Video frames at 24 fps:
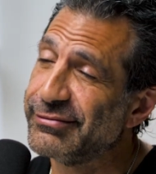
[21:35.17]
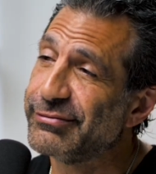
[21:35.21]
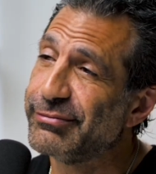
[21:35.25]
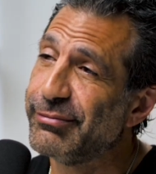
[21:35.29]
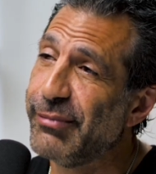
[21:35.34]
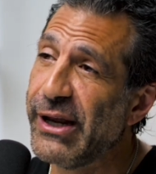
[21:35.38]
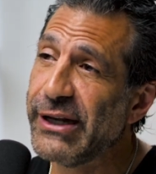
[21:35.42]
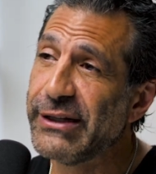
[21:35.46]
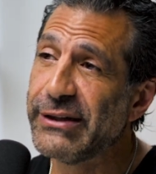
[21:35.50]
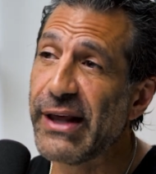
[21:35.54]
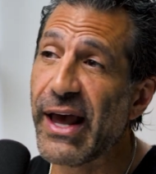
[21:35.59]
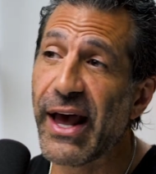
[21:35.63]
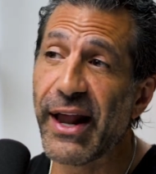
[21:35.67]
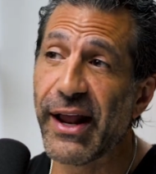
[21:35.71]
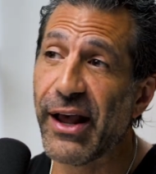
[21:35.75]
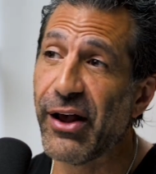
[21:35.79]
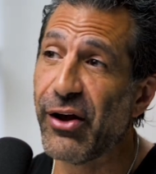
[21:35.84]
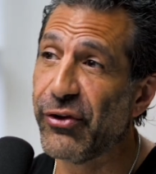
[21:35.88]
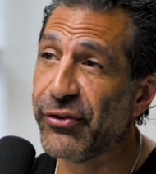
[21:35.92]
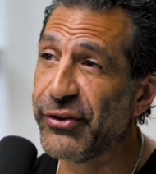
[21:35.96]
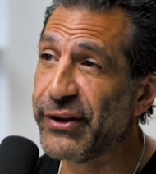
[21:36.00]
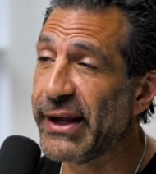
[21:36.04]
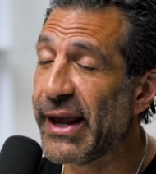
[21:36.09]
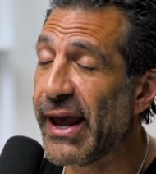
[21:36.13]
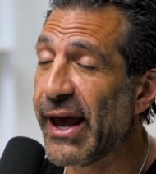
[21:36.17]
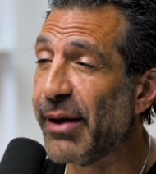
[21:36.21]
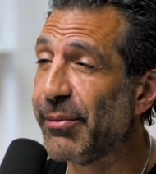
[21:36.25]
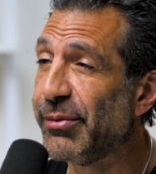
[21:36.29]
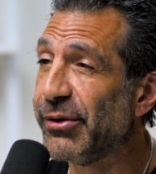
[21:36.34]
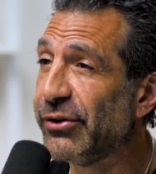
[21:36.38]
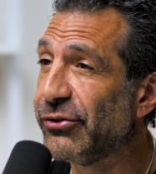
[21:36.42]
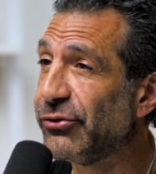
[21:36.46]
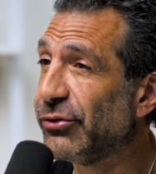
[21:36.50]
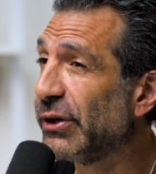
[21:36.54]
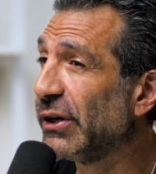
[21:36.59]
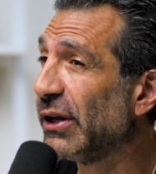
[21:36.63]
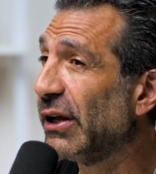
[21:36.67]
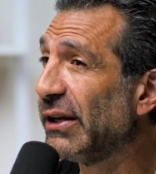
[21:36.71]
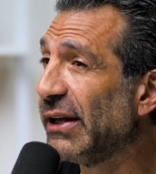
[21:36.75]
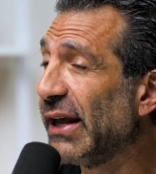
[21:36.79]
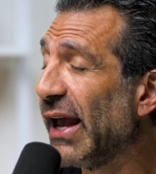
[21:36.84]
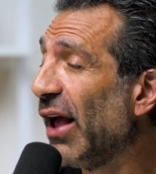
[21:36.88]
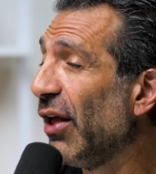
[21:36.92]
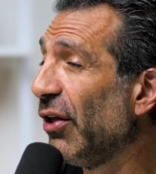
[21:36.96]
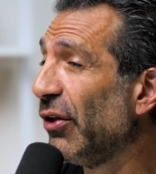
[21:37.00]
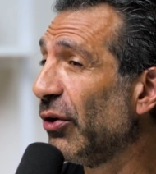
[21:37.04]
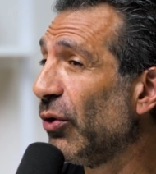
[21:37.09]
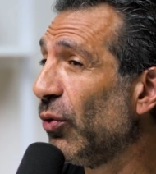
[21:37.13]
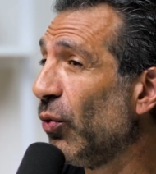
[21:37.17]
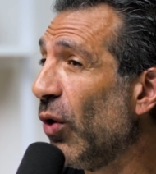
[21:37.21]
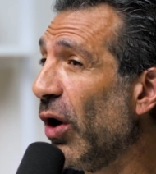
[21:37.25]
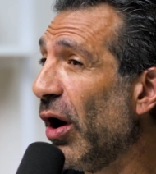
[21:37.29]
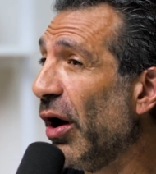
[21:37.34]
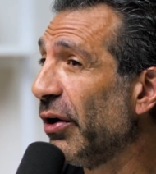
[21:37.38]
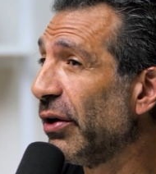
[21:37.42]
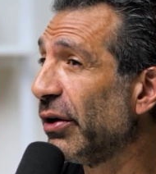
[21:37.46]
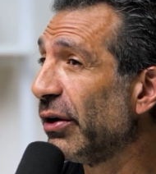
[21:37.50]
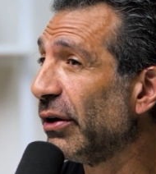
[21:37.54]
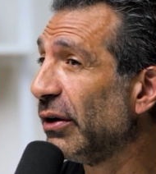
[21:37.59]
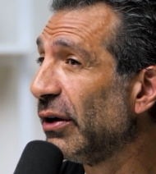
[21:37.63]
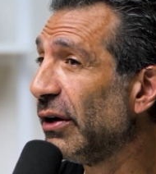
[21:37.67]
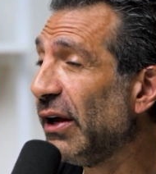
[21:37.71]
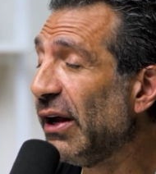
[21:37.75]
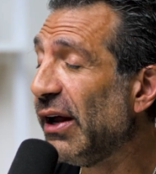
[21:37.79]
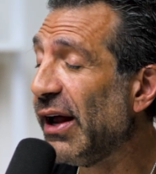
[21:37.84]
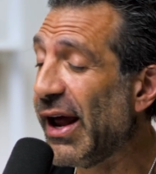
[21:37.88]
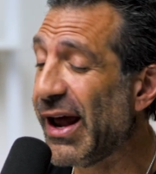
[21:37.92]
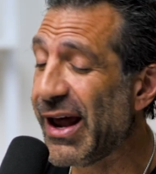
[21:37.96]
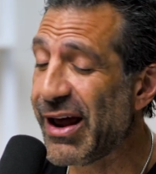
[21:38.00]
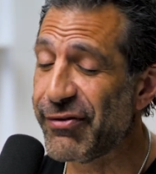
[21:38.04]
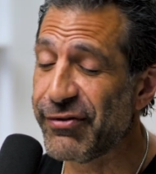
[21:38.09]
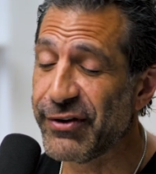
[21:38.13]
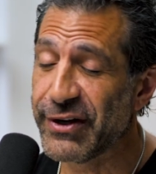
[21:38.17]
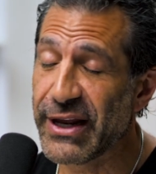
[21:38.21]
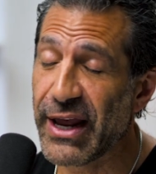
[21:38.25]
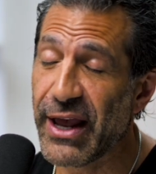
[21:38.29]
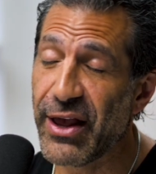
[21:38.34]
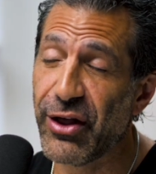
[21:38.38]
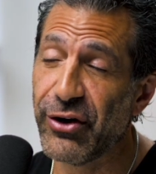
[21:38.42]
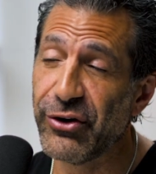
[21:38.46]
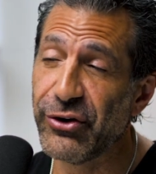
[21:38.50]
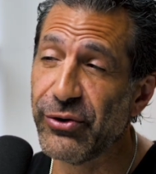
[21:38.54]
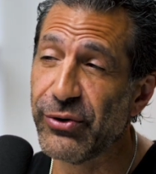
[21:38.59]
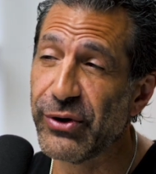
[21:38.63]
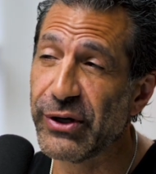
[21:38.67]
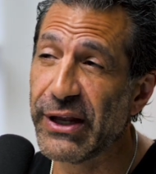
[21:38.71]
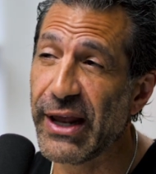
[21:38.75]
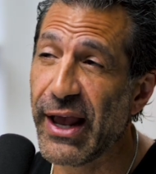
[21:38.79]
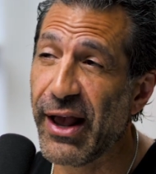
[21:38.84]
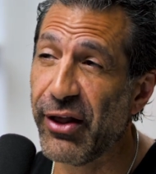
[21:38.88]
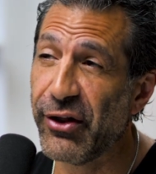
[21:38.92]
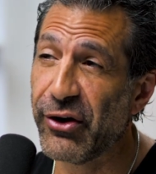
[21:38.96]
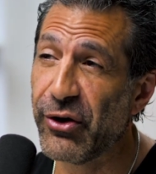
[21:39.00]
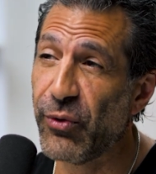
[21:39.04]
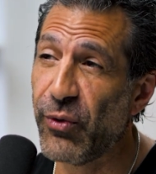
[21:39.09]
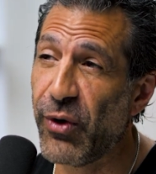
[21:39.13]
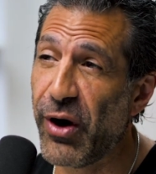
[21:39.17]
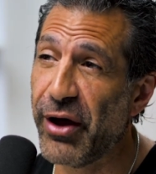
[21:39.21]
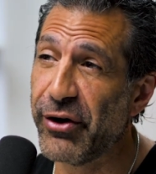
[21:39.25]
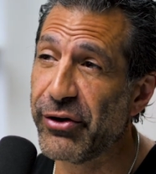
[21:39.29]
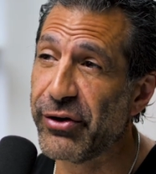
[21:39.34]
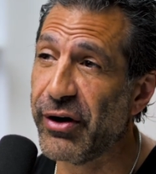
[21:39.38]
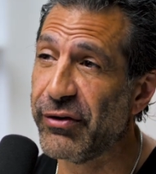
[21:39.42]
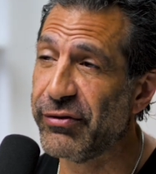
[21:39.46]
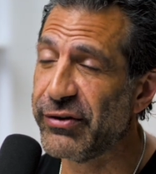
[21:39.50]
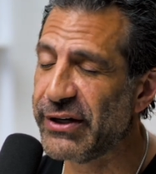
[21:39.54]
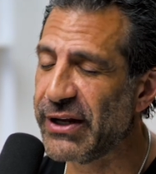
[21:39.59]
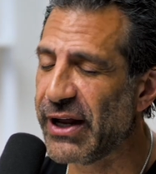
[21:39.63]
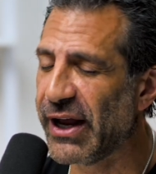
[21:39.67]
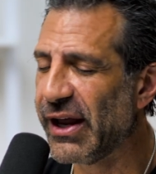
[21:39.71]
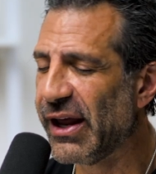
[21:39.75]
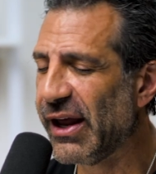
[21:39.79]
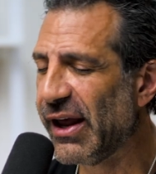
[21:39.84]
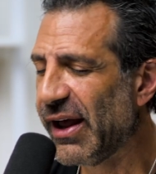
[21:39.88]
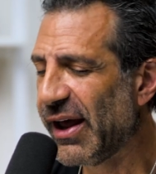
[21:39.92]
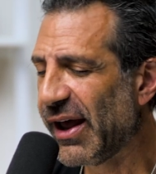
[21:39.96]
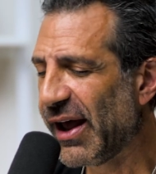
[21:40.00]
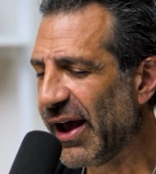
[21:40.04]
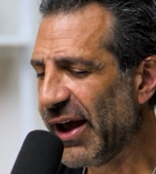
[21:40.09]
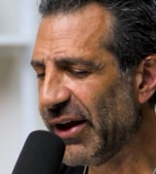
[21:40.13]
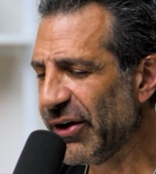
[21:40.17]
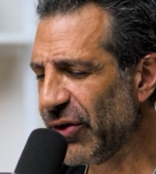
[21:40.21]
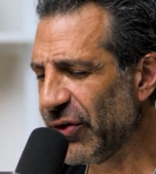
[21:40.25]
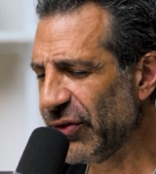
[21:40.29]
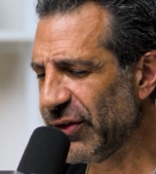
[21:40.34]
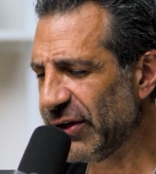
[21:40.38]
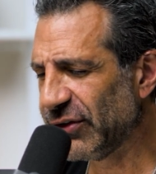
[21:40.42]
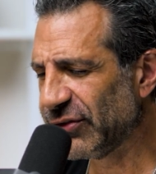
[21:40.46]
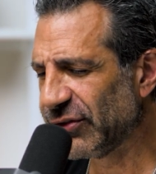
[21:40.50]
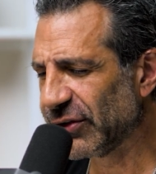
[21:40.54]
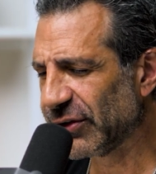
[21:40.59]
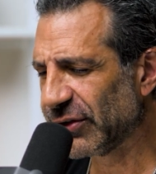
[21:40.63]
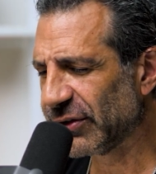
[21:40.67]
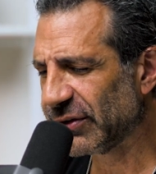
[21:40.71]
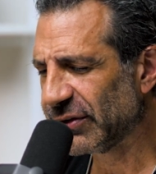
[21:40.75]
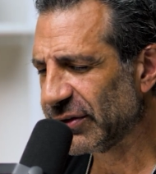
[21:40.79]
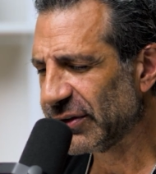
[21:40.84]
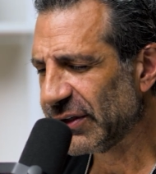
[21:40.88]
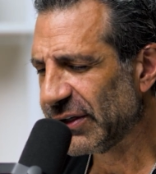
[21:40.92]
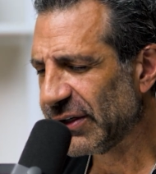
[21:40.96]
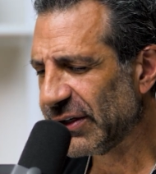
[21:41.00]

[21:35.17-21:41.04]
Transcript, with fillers: Make that a healthy habit. Drink a gallon of water, half a gallon to a gallon of water every day. I know these are,